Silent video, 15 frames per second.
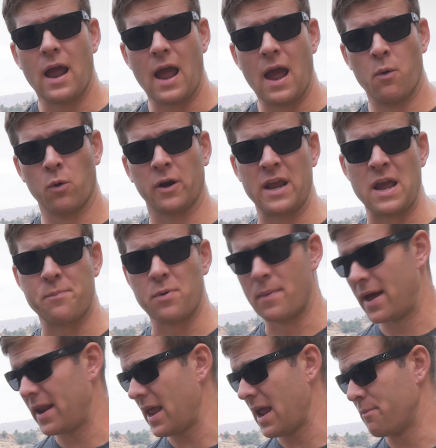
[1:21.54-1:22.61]
and we're gonna
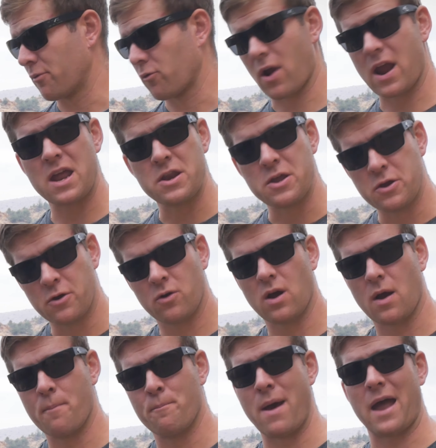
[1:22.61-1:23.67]
implement a brand new
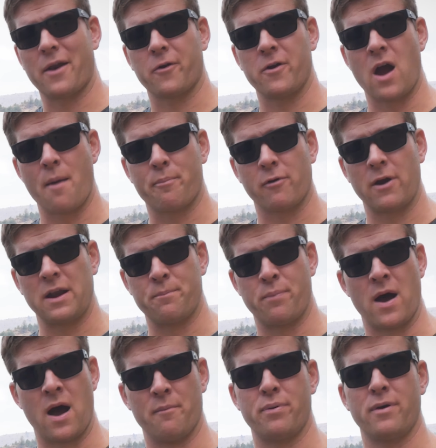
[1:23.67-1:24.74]
battery operated
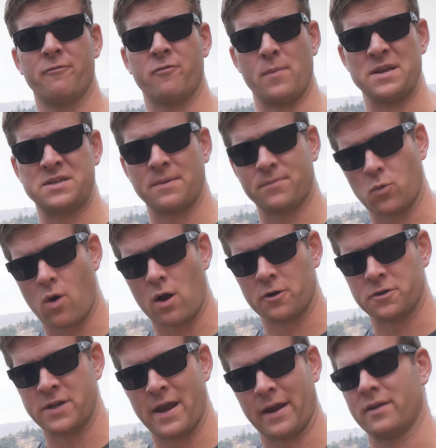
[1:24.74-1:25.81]
pump for my Scepter water
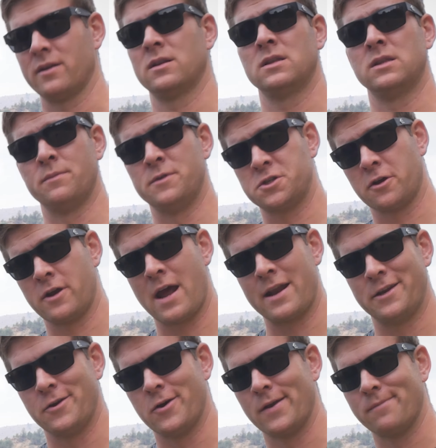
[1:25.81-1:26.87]
tank. Let me show you how
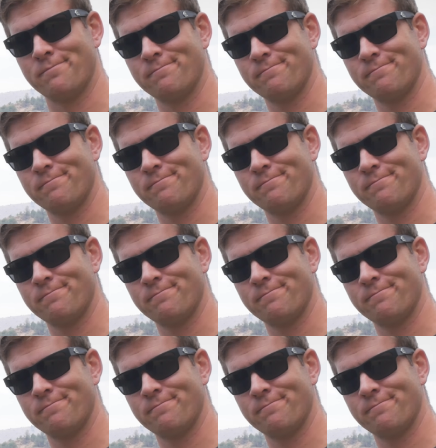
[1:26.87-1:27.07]
to do it.